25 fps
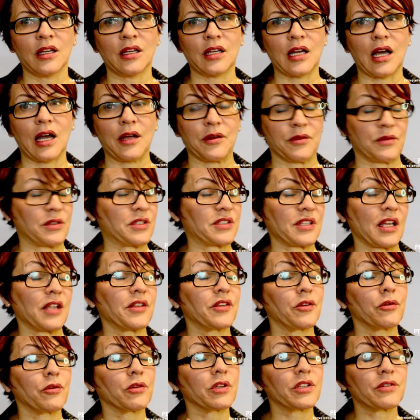I decided
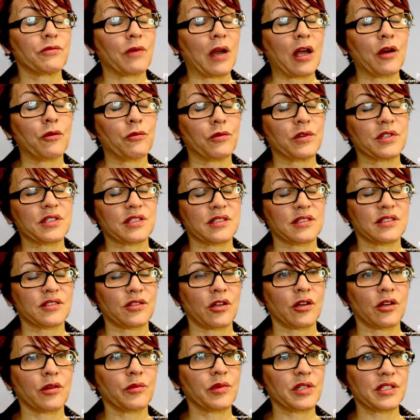the only route was to
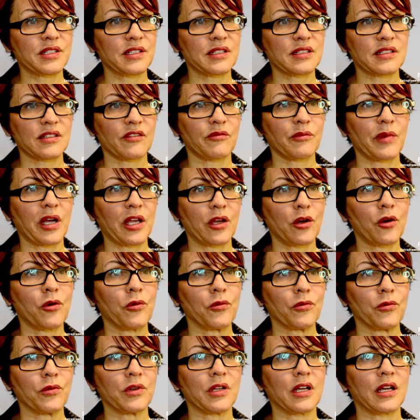start a business of my
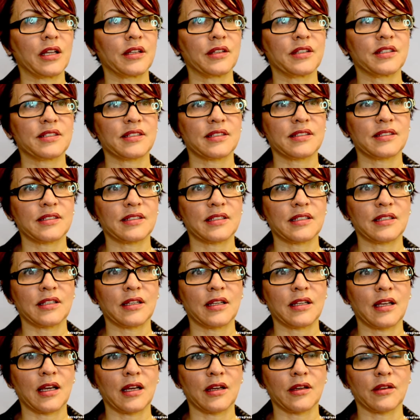own, and this is in
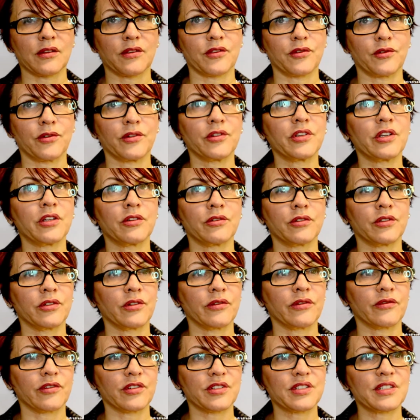uh, third year
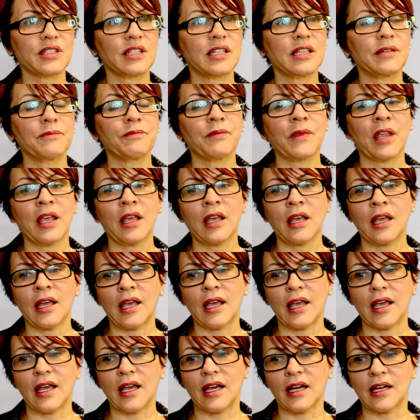university.
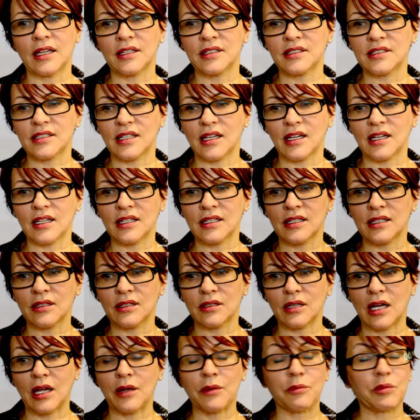And uh,
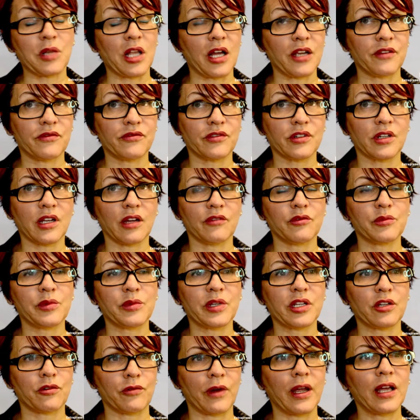I applied for a
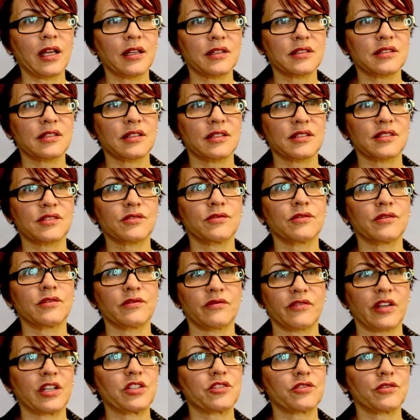government grant, a student
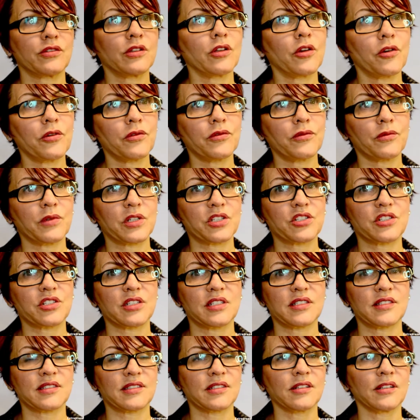venture loan, which
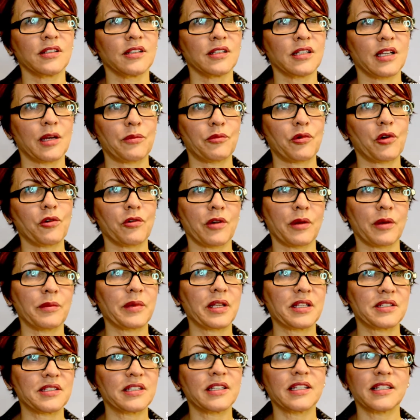is still a program
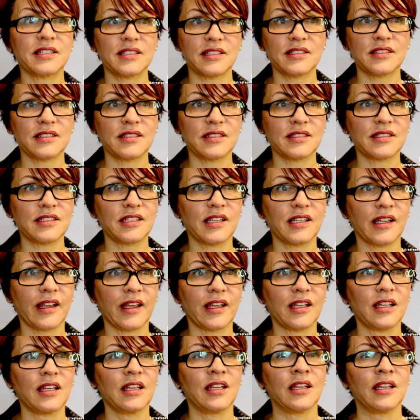that's in existence today,